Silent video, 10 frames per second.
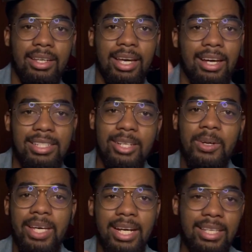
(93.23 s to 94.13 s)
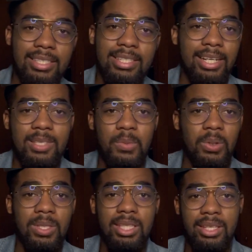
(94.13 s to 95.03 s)
Actually, okay, I guess it's not
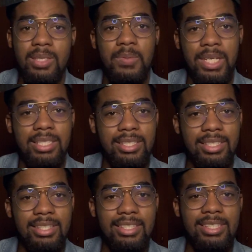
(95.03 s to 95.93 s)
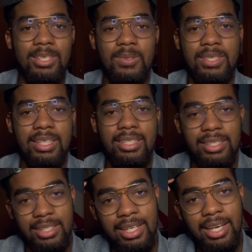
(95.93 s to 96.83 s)
smoother than this because it's it's still
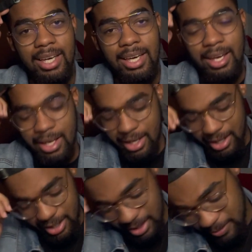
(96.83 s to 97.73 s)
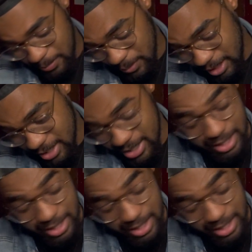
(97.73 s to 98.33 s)
60 FPS,